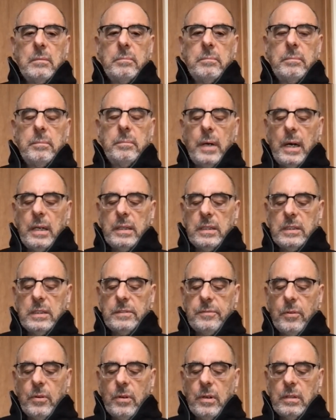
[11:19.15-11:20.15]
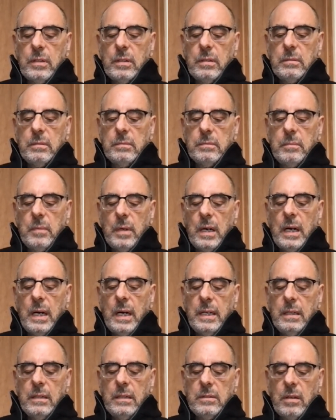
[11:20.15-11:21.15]
Bodies forth
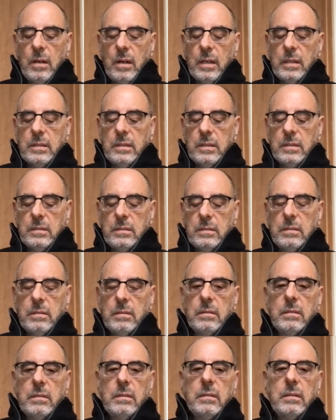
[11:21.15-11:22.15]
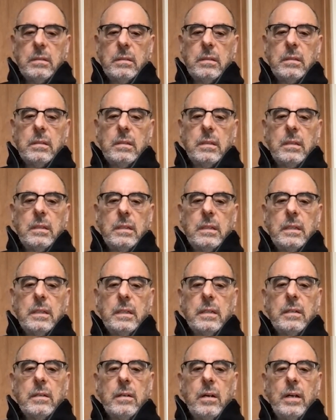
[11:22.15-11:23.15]
my darkness,
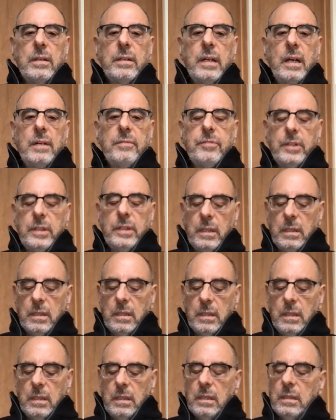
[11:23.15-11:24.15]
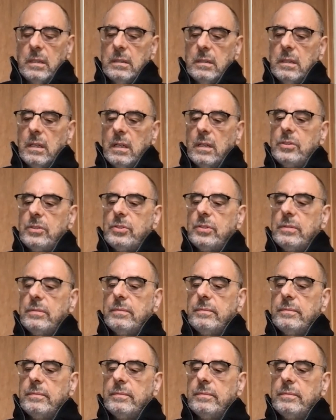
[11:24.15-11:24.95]
here on every touch.